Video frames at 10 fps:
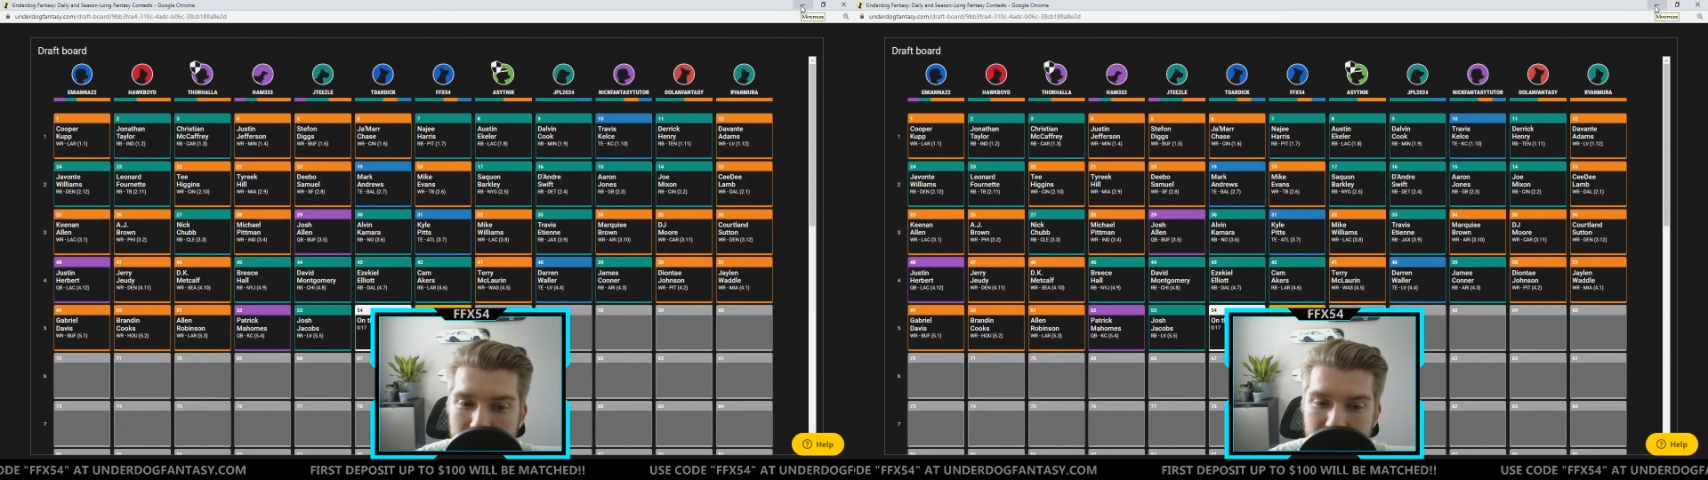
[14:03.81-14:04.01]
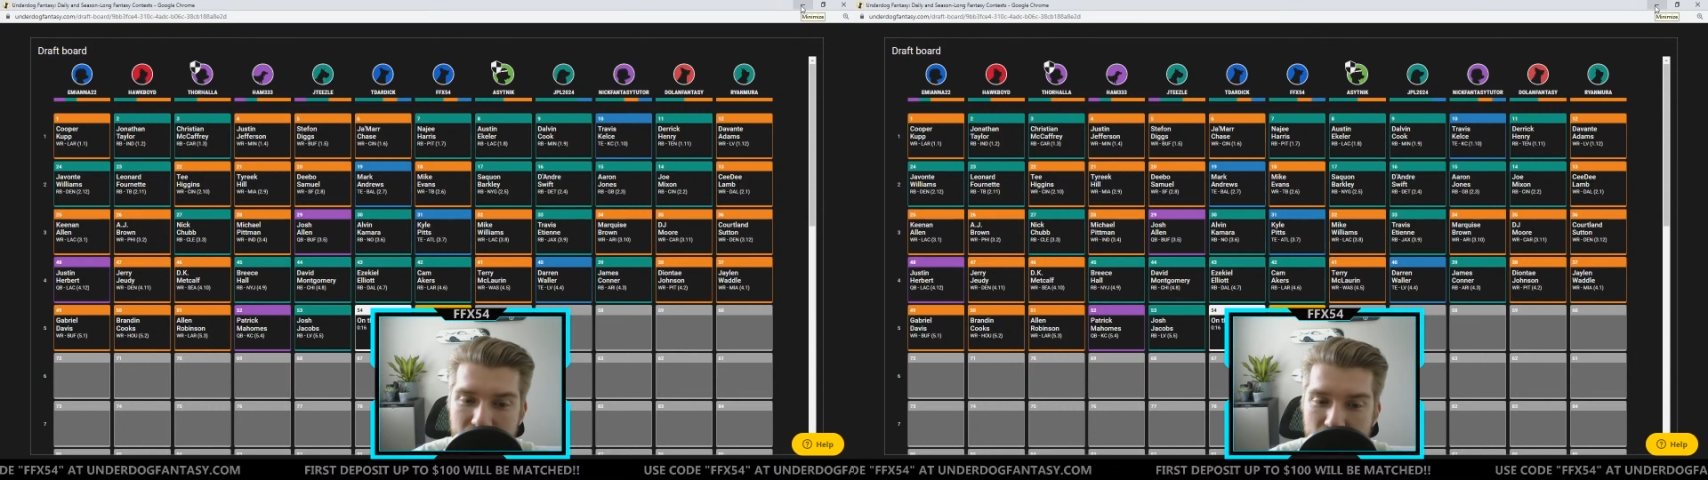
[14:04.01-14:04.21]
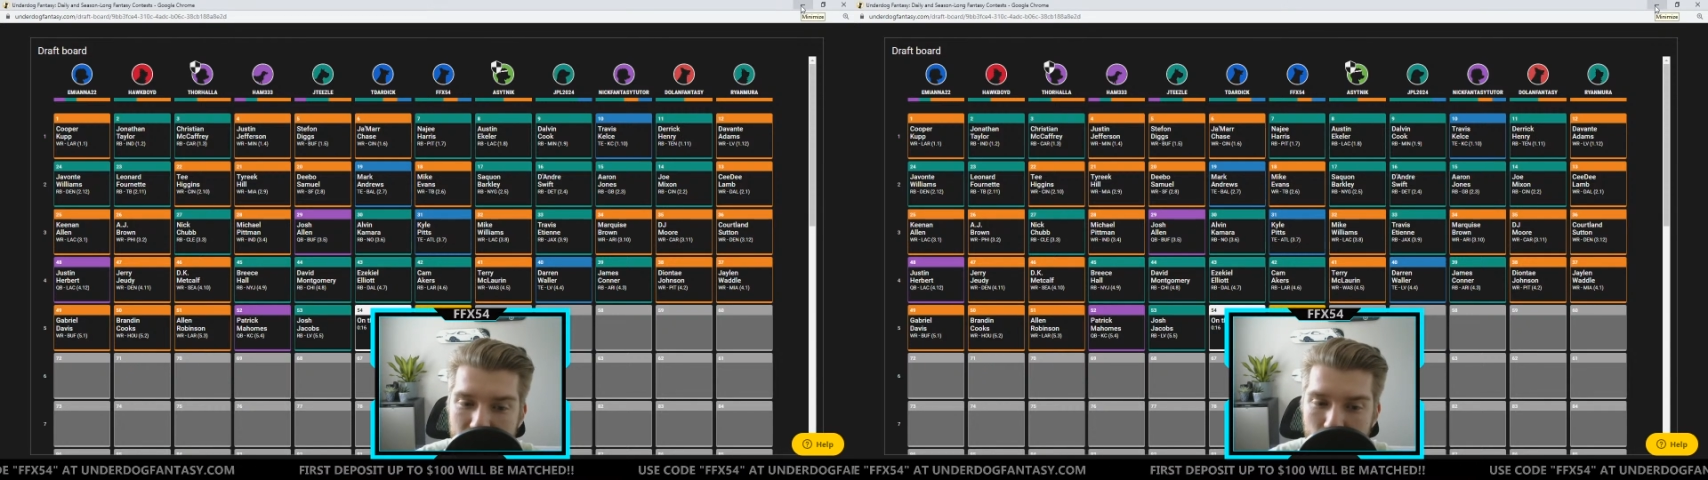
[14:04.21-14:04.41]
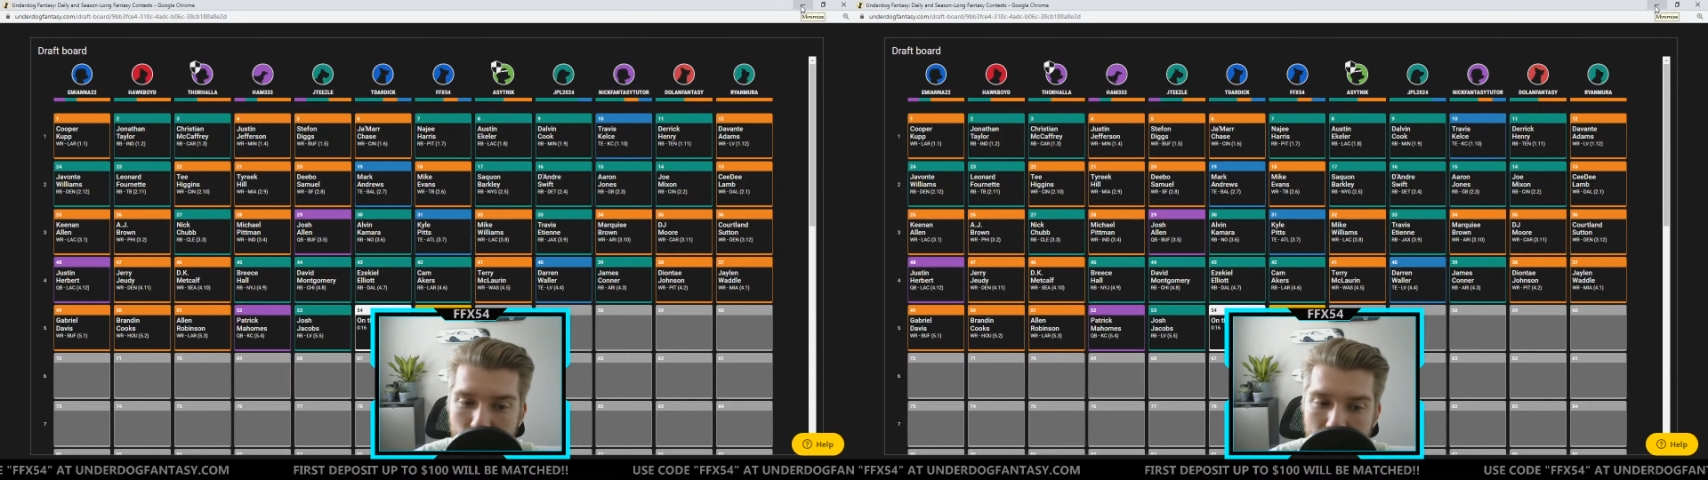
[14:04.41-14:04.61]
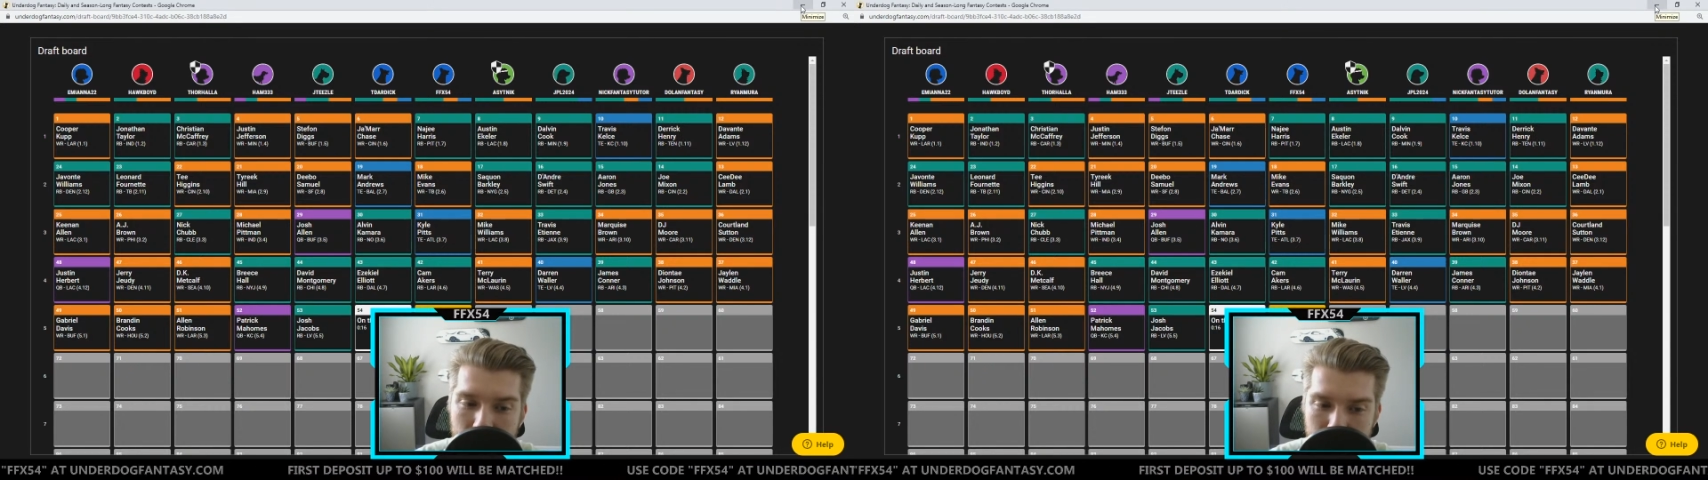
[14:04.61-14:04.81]
DJ
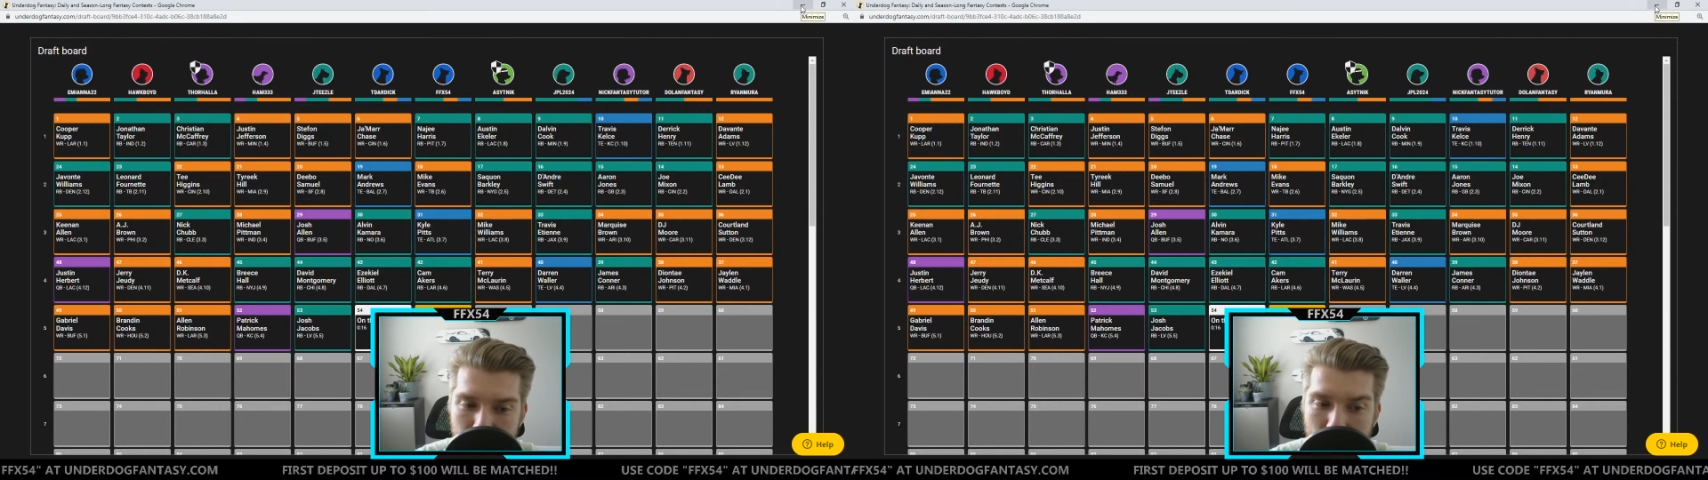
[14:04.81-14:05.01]
Moore, I was